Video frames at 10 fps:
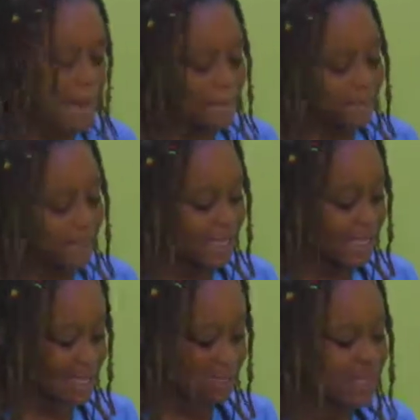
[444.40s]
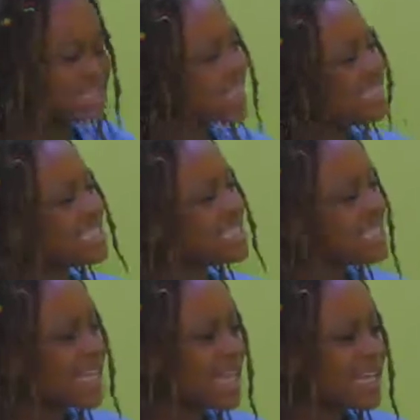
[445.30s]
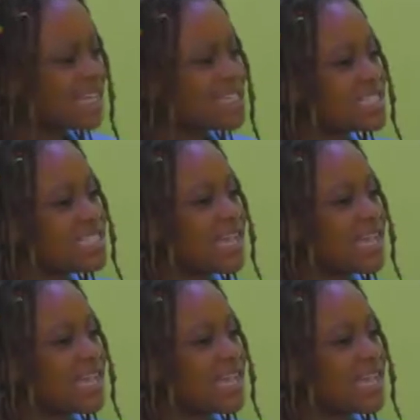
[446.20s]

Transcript: Please, what are the signs